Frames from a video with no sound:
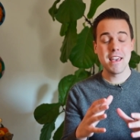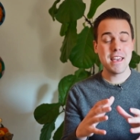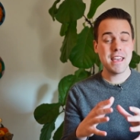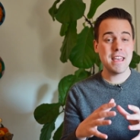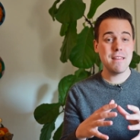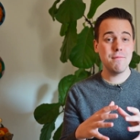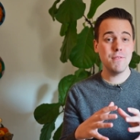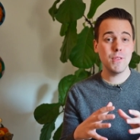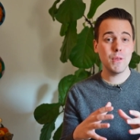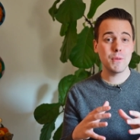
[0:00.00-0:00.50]

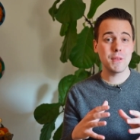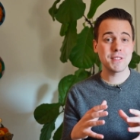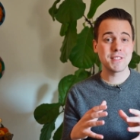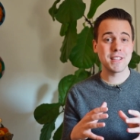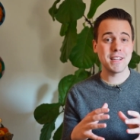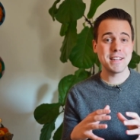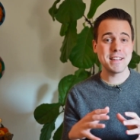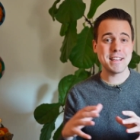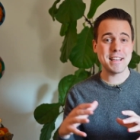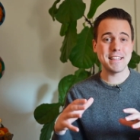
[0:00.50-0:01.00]
Even though the
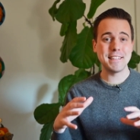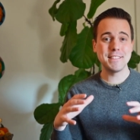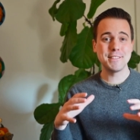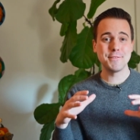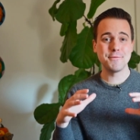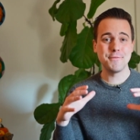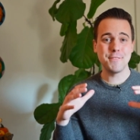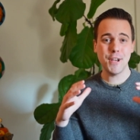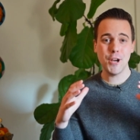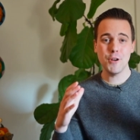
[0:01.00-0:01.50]
sun is
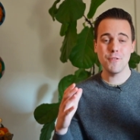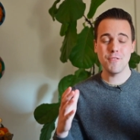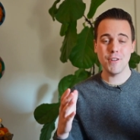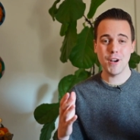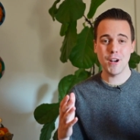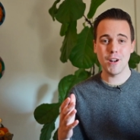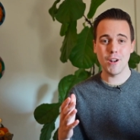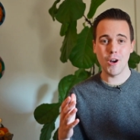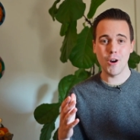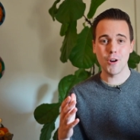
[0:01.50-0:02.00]
very,
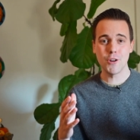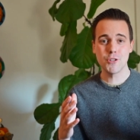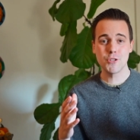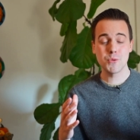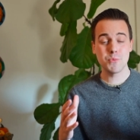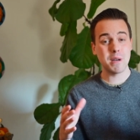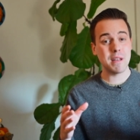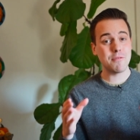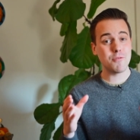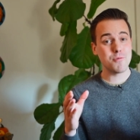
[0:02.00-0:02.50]
very large,
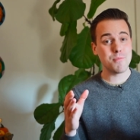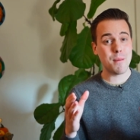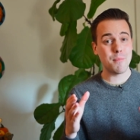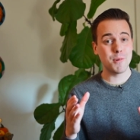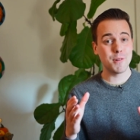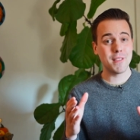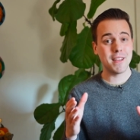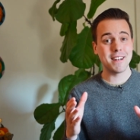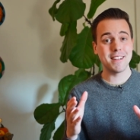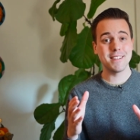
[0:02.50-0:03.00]
we have to
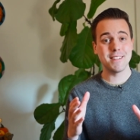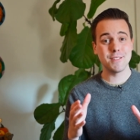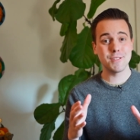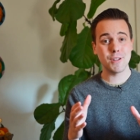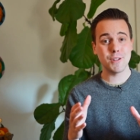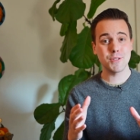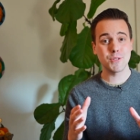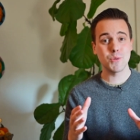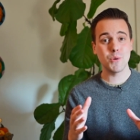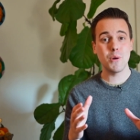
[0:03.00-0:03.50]
remember that it is
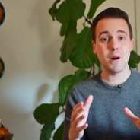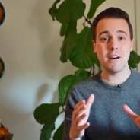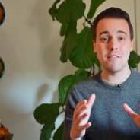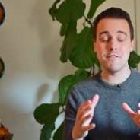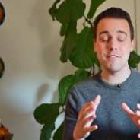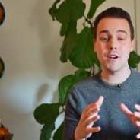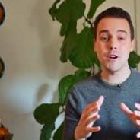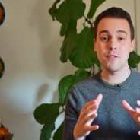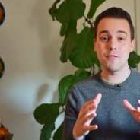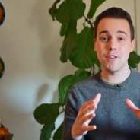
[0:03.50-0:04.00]
also a
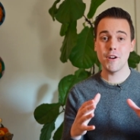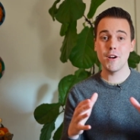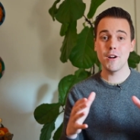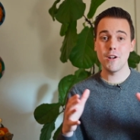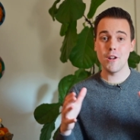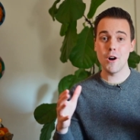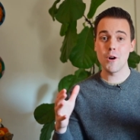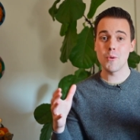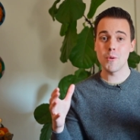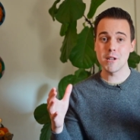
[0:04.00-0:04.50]
very, very
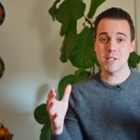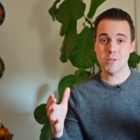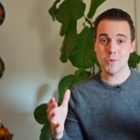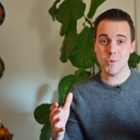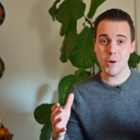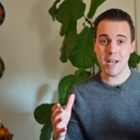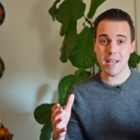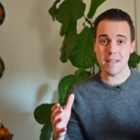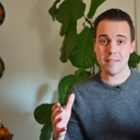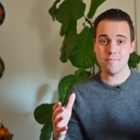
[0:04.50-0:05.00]
long ways
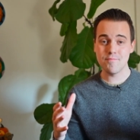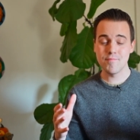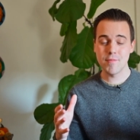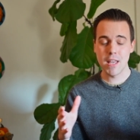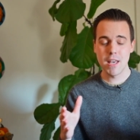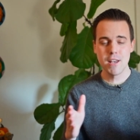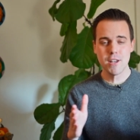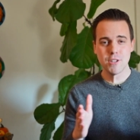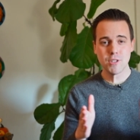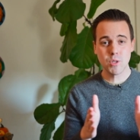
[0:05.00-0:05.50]
away.
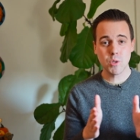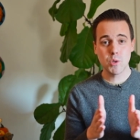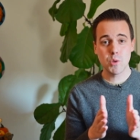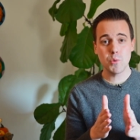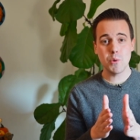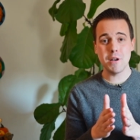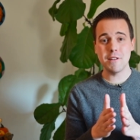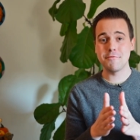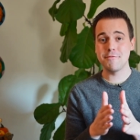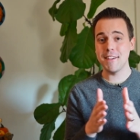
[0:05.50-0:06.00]
So
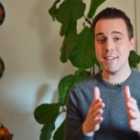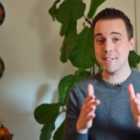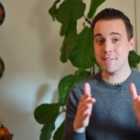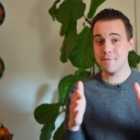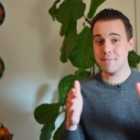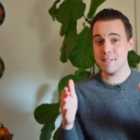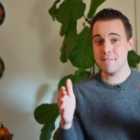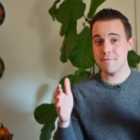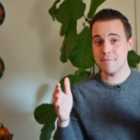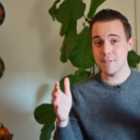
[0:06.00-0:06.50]
to
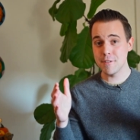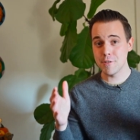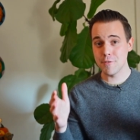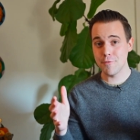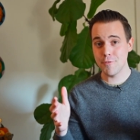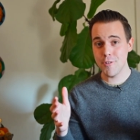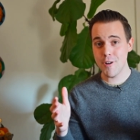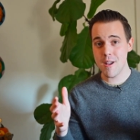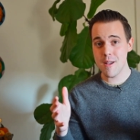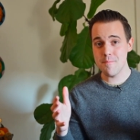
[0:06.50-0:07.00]
effectively fill the
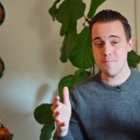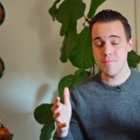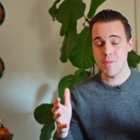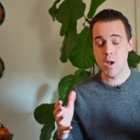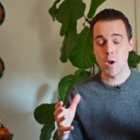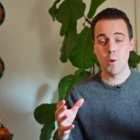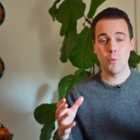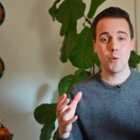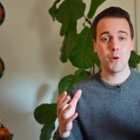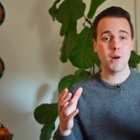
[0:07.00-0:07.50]
frame,
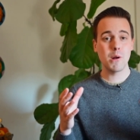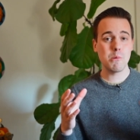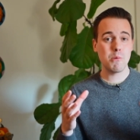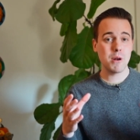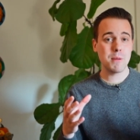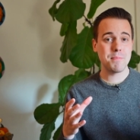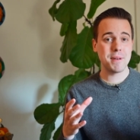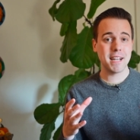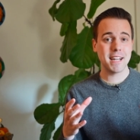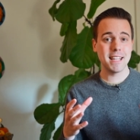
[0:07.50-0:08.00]
we're gonna
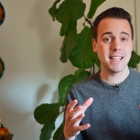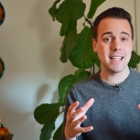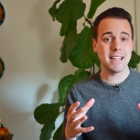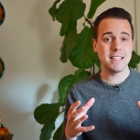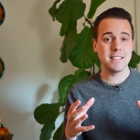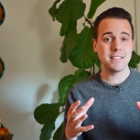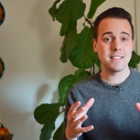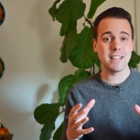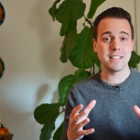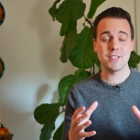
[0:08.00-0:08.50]
wanna pick a
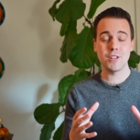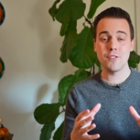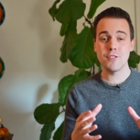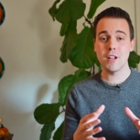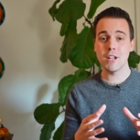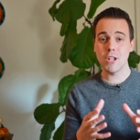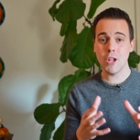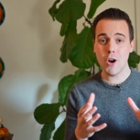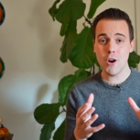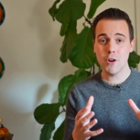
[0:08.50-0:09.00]
lens that's on the
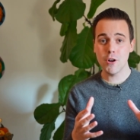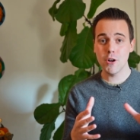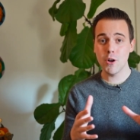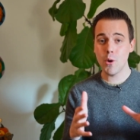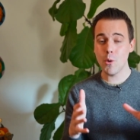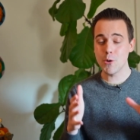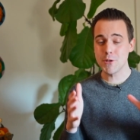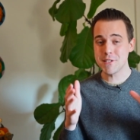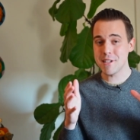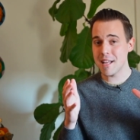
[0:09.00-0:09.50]
longer
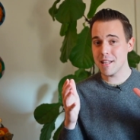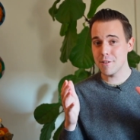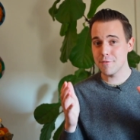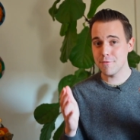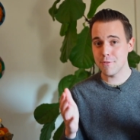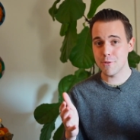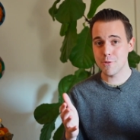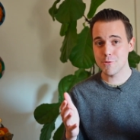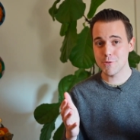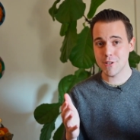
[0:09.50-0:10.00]
or
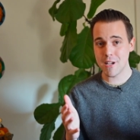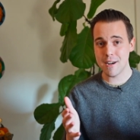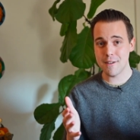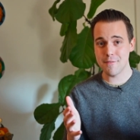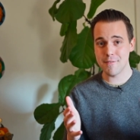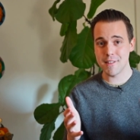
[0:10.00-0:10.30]
telephoto side of